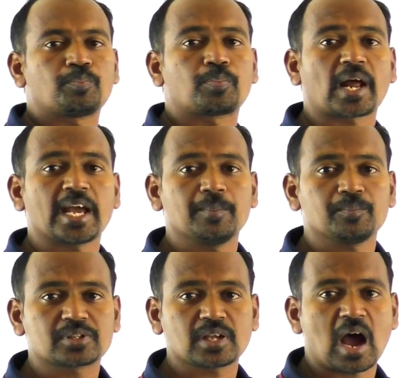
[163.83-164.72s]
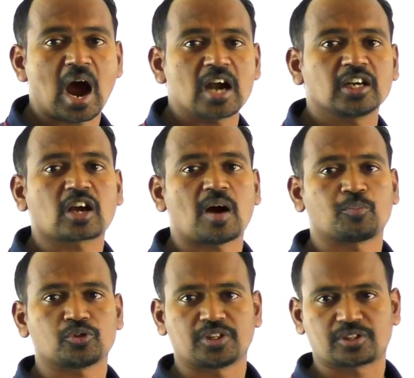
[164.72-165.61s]
primes and
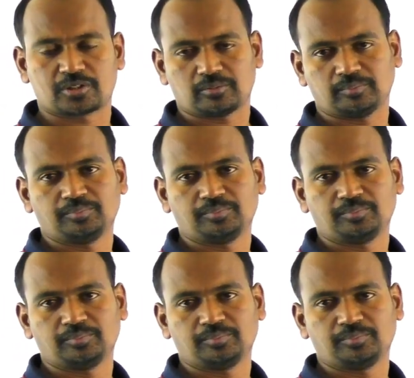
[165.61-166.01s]
composites.